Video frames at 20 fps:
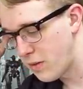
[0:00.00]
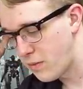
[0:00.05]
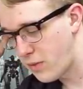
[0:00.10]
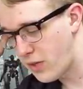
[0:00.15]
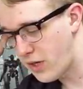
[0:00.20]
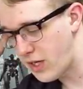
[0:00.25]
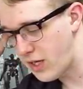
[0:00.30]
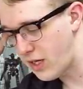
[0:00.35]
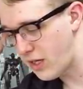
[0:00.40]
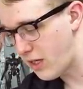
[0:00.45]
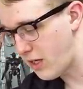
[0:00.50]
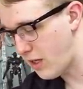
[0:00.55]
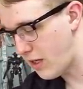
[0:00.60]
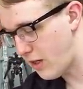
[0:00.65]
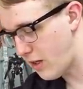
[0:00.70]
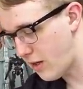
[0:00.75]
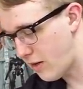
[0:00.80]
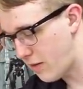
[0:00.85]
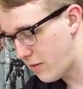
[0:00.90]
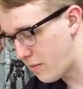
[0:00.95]

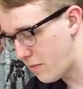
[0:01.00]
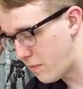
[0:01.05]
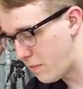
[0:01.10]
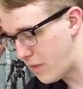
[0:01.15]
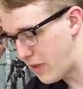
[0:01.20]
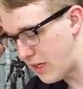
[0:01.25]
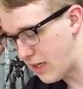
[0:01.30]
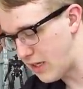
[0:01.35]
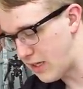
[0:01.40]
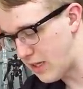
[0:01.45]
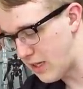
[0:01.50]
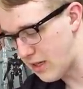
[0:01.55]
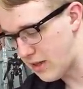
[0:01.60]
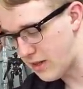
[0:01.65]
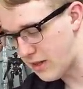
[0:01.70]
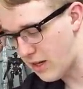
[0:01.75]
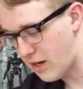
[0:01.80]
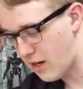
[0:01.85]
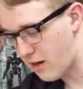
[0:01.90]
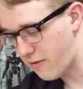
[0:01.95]
pretty big
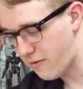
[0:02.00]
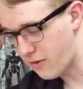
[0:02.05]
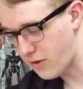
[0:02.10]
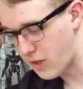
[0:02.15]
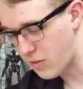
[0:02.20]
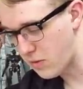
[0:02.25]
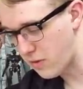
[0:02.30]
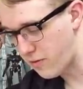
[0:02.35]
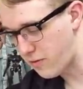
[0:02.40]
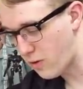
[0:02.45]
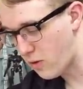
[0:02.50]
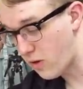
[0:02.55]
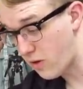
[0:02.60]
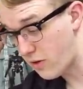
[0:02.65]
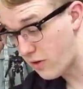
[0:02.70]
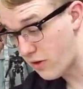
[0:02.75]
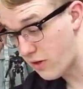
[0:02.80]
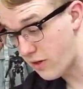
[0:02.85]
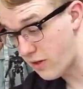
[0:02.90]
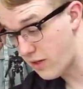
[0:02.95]
kit there for number four
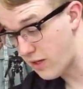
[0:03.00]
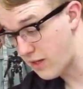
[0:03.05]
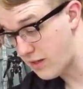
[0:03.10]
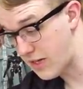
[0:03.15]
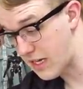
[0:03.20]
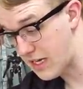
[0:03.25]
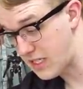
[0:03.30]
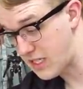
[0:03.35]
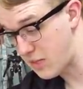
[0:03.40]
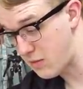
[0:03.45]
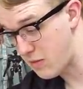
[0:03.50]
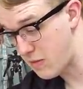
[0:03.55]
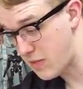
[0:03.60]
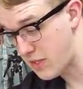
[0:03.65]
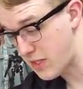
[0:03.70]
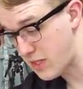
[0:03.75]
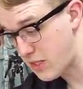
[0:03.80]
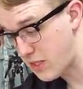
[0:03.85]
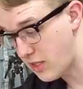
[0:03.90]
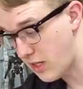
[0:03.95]
hundred in the S D B B
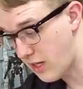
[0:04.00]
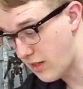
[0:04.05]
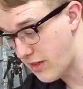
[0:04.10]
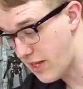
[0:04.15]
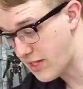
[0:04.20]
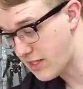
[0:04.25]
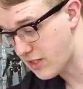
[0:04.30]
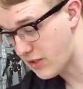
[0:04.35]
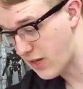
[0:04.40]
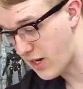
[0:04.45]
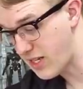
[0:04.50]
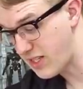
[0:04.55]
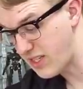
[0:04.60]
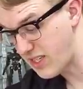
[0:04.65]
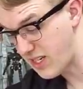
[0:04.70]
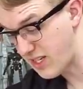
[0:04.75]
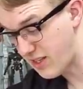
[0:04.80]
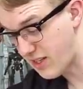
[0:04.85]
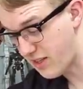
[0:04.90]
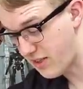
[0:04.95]
Senshi line. That's
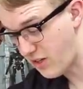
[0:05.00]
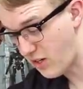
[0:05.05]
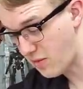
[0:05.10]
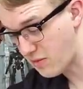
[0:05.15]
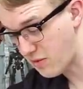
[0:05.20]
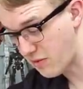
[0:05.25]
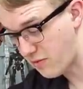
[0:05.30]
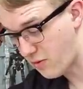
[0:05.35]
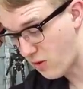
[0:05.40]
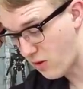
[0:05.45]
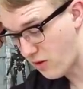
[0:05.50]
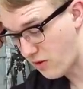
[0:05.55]
crazy that they're up to four